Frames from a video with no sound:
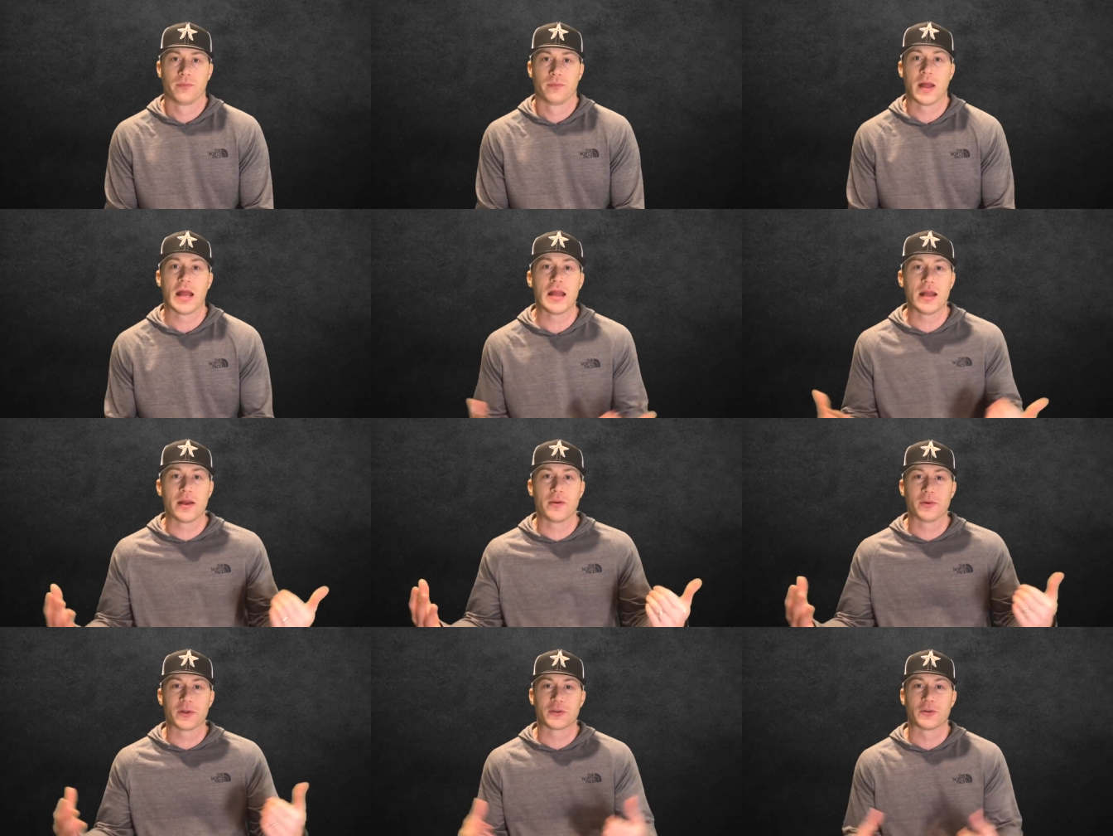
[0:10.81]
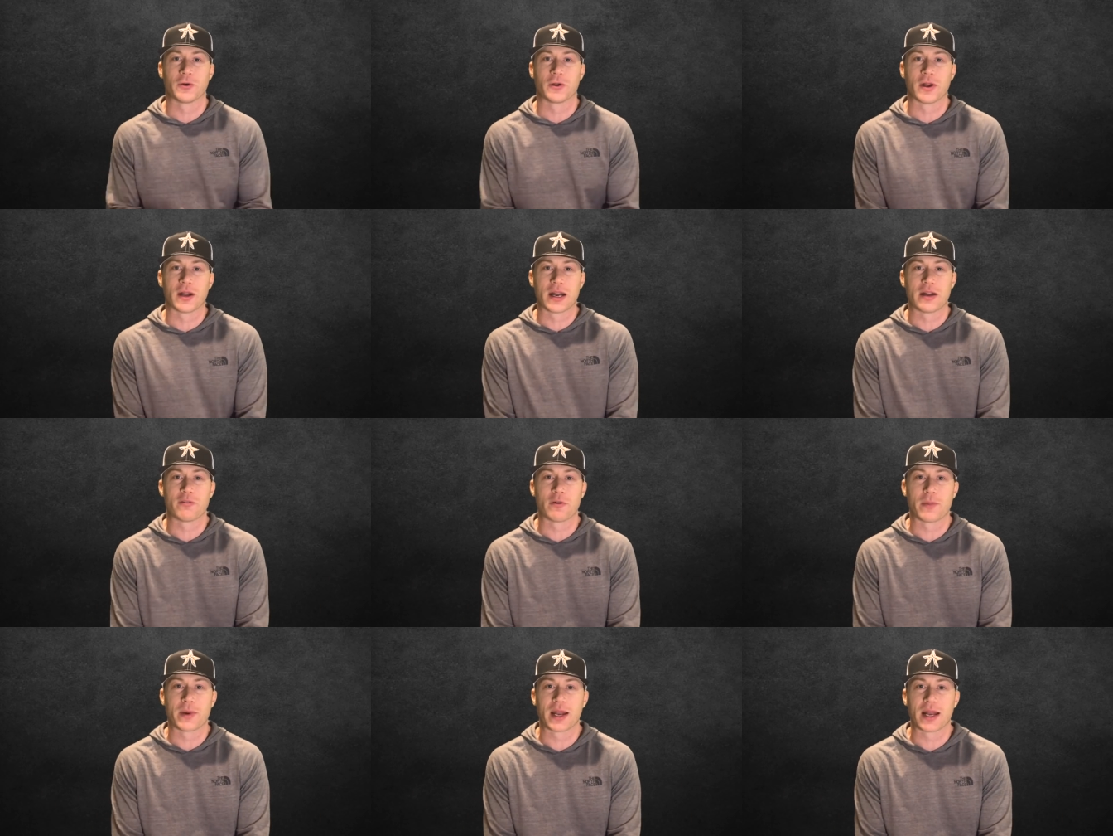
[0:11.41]
Hey, what's going on,
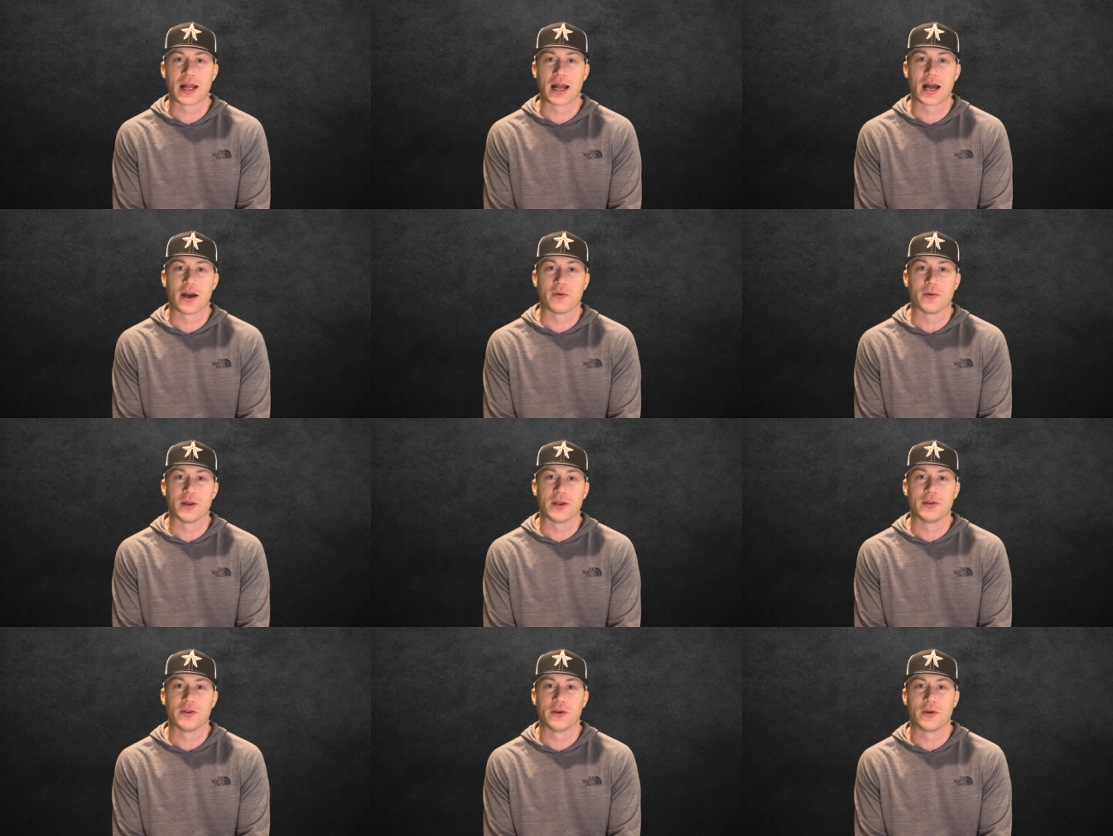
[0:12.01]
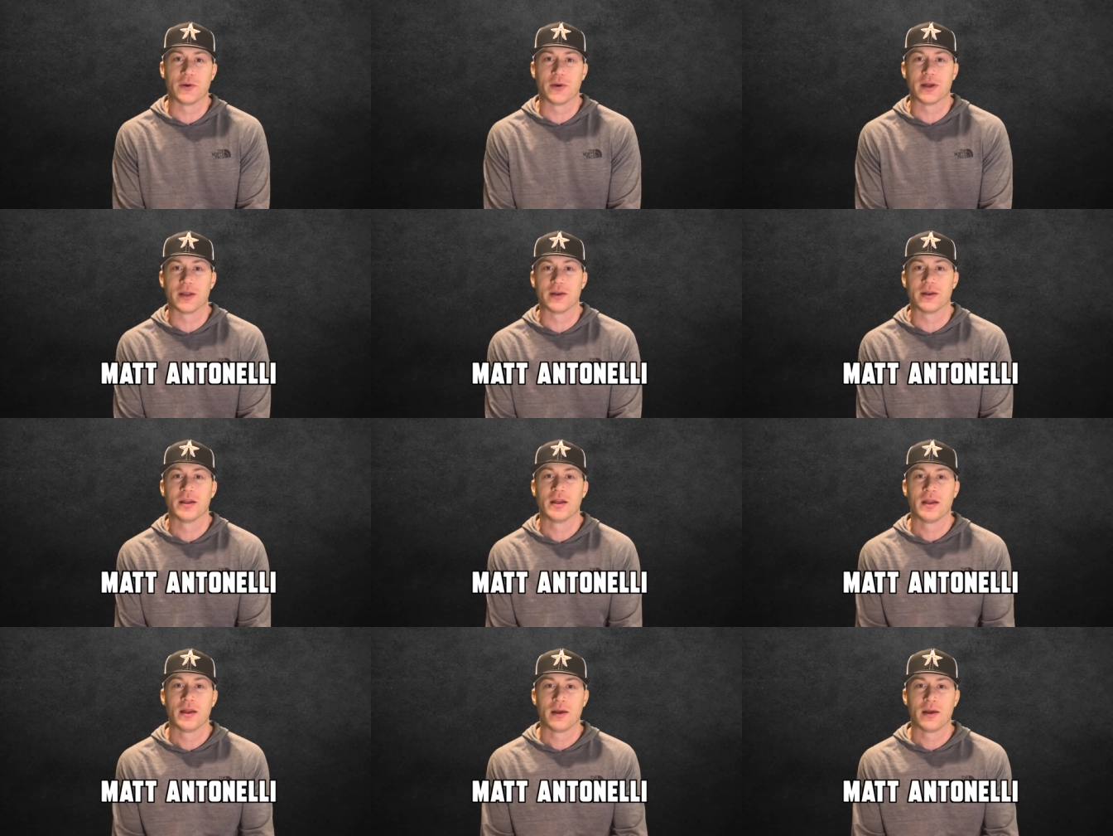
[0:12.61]
everybody? How we doing?